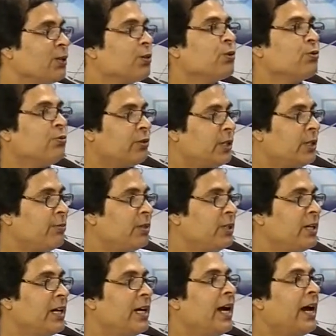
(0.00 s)
So
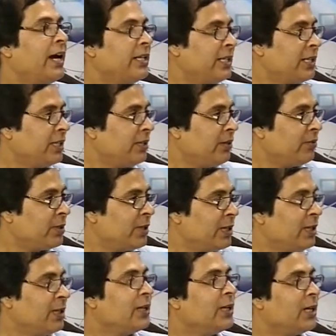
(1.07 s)
verbs, adjectives,
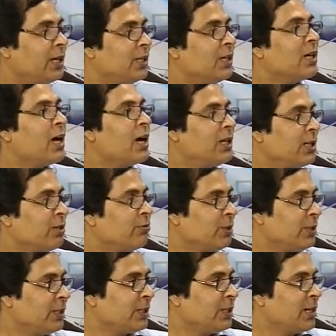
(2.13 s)
they are the content
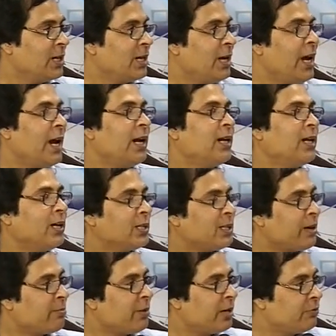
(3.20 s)
words. And
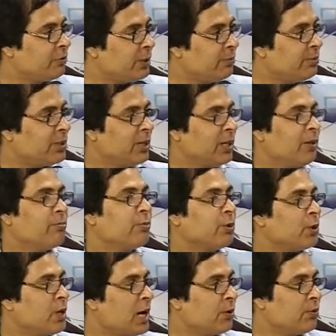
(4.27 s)
some adverbs,
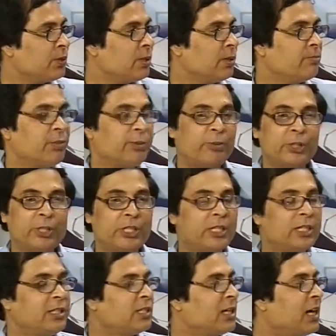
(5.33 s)
pronouns,
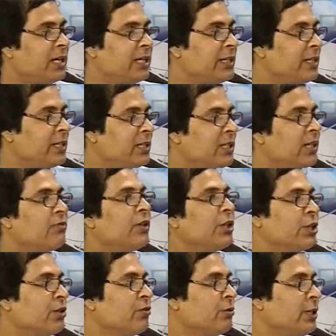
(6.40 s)
prepositions, articles, they are
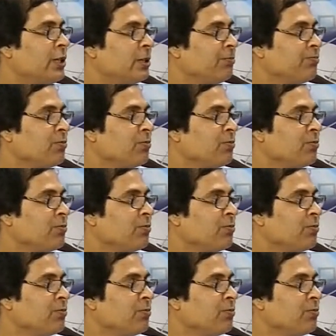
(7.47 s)
function words.